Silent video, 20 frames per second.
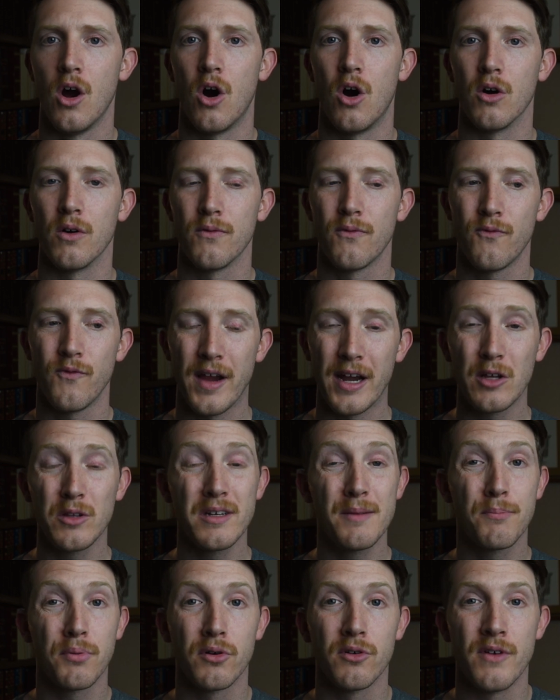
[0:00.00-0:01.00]
are
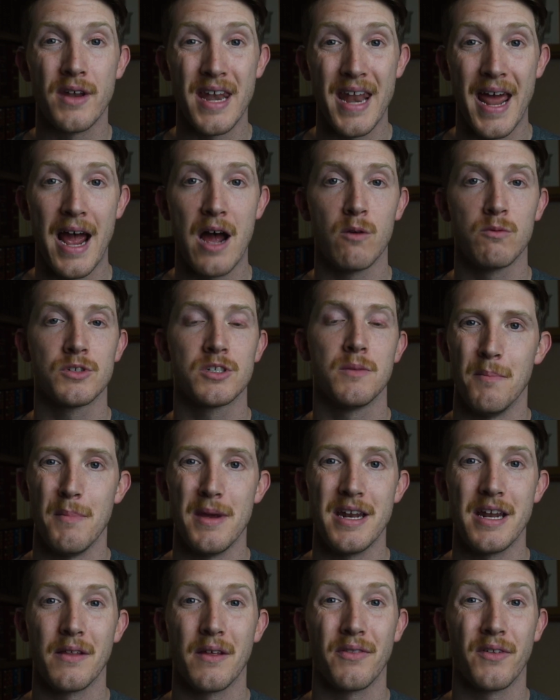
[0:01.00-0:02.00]
fairly pronounced,
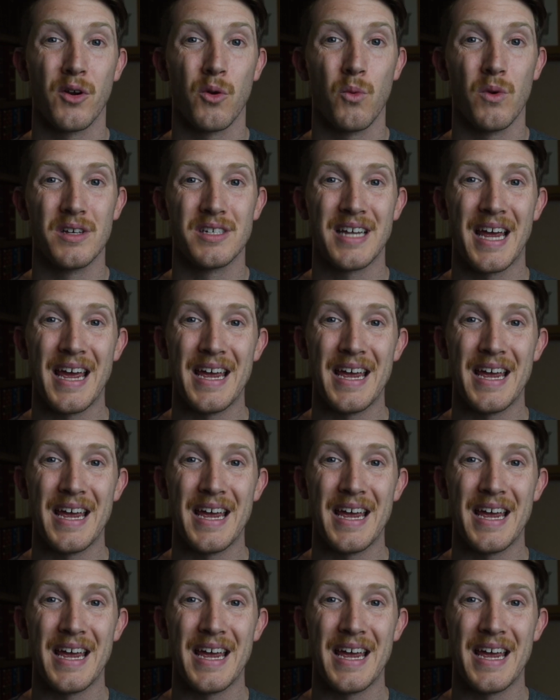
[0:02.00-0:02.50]
meaning that there was